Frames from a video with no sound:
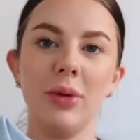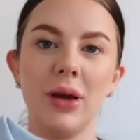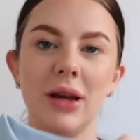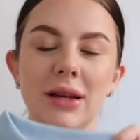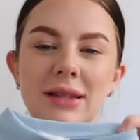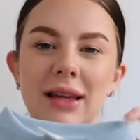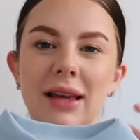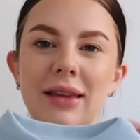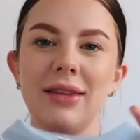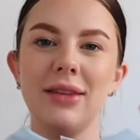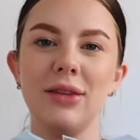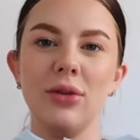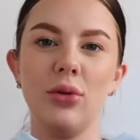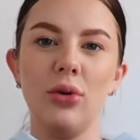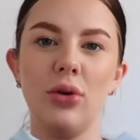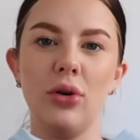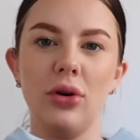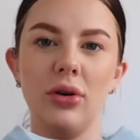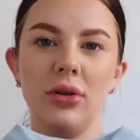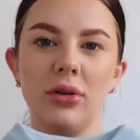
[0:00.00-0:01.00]
because I
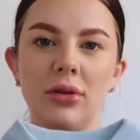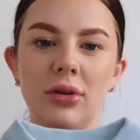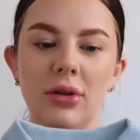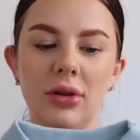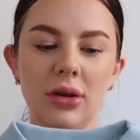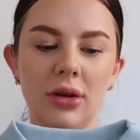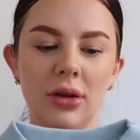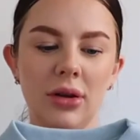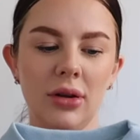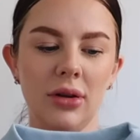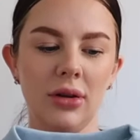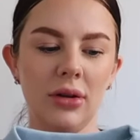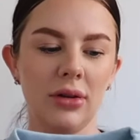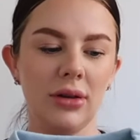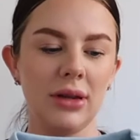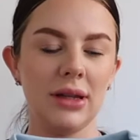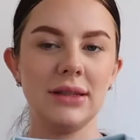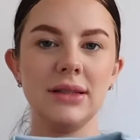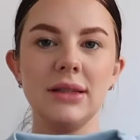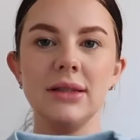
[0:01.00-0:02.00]
thought
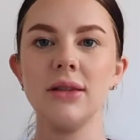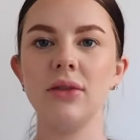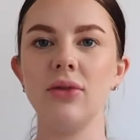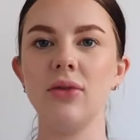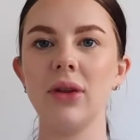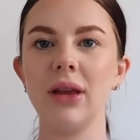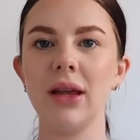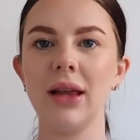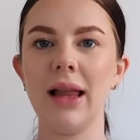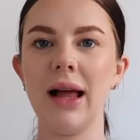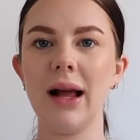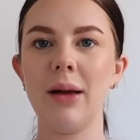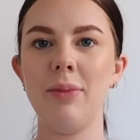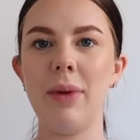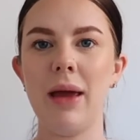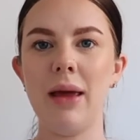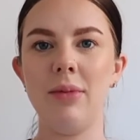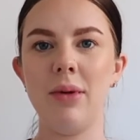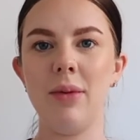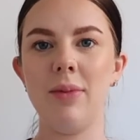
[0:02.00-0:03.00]
this isn't really like
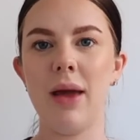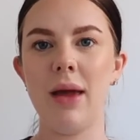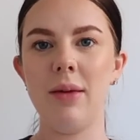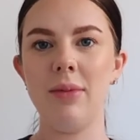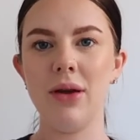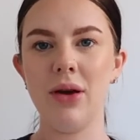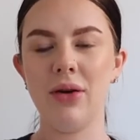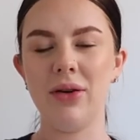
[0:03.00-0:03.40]
baby.